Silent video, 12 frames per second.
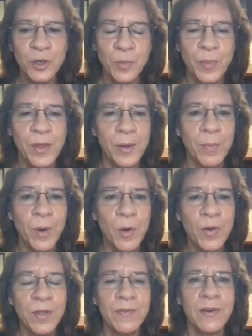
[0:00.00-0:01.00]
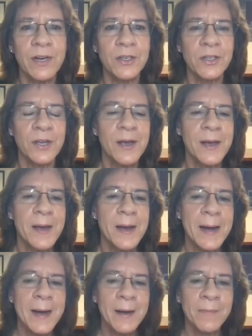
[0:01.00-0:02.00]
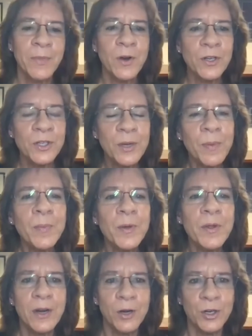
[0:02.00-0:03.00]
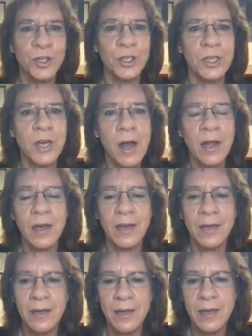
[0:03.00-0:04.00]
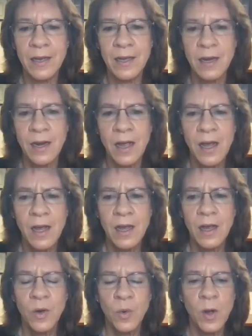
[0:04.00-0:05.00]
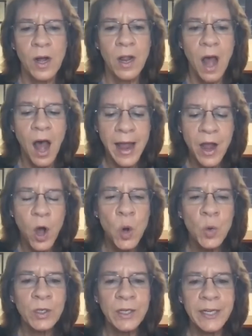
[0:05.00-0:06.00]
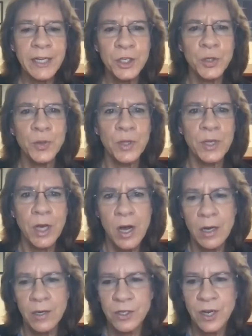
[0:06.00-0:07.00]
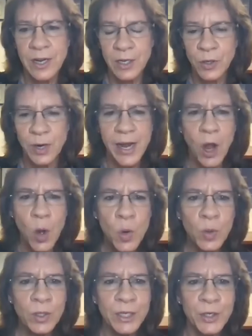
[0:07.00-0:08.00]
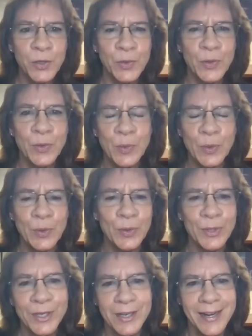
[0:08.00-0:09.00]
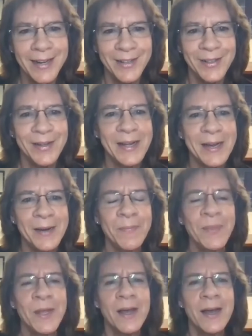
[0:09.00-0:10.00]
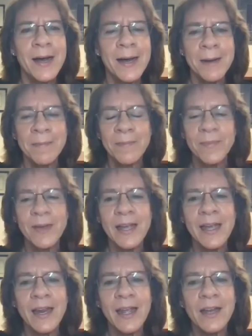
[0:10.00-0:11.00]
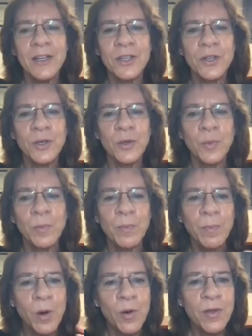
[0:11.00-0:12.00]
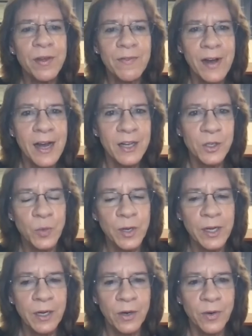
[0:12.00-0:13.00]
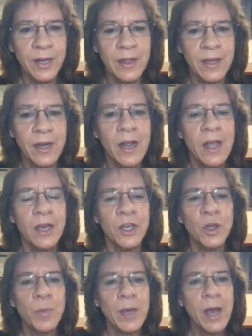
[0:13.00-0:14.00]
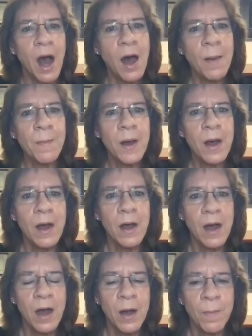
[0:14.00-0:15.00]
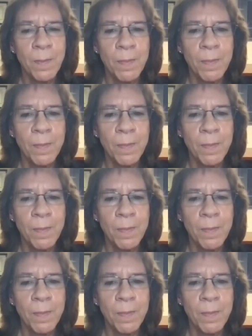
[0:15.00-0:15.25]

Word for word: too, that both of us, um, there are some people that are stuck in, well, I only do the Yang style, or I only do the Wu style. And um, it, to both of us, we agree that you become a